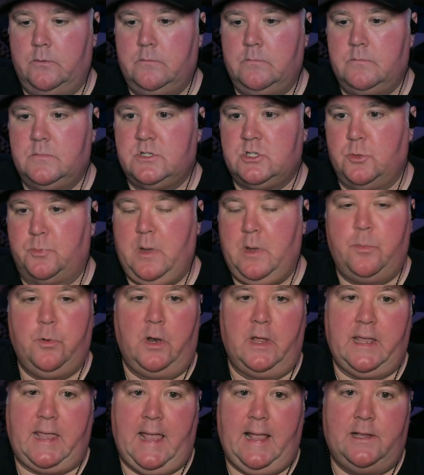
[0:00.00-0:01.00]
So people
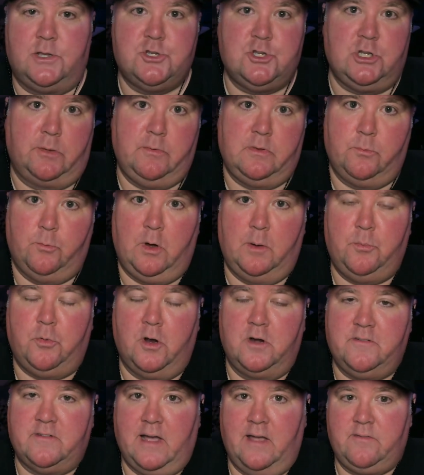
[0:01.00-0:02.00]
like Angela with
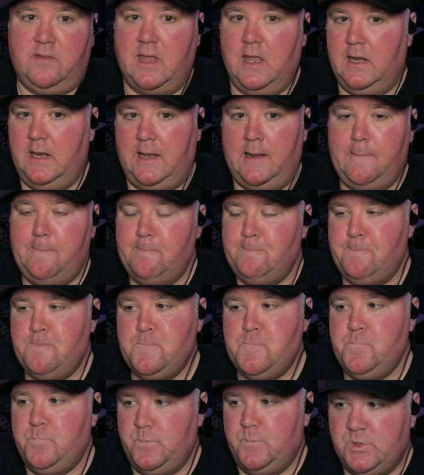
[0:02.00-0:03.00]
1.5 KD,
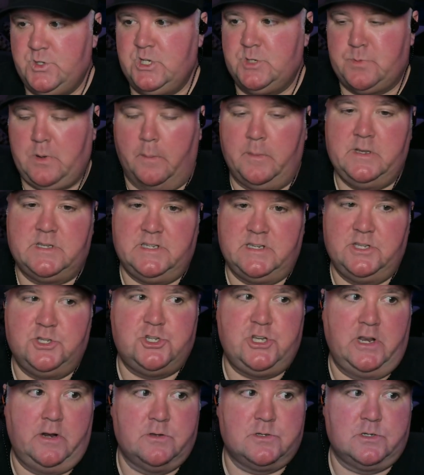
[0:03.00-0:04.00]
she's probably seeing
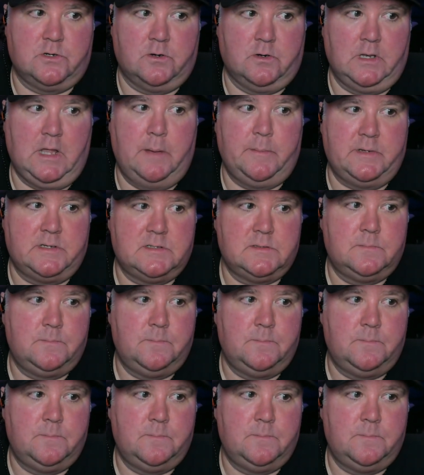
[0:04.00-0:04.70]
cheaters in her lobbies.